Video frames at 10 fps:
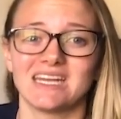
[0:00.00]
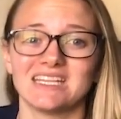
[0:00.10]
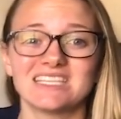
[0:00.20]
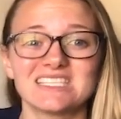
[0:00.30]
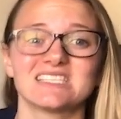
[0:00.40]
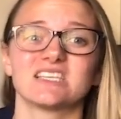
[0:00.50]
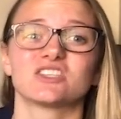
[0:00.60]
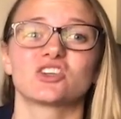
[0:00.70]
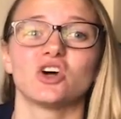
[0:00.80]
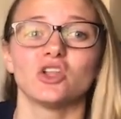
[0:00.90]
And this is
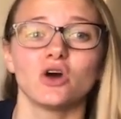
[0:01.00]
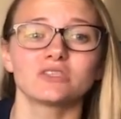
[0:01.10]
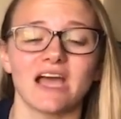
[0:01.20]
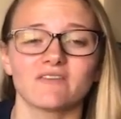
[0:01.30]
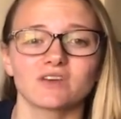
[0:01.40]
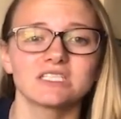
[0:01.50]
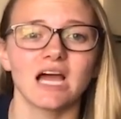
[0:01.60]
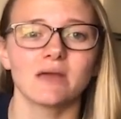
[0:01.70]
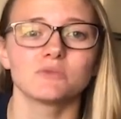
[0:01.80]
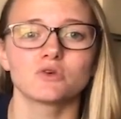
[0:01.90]
as close, every
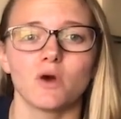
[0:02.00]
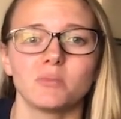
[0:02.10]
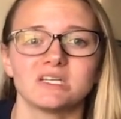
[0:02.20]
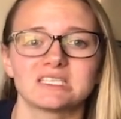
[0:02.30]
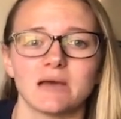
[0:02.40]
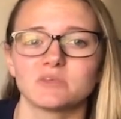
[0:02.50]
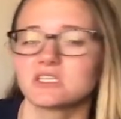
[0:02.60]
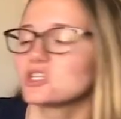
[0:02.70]
time you go up in a set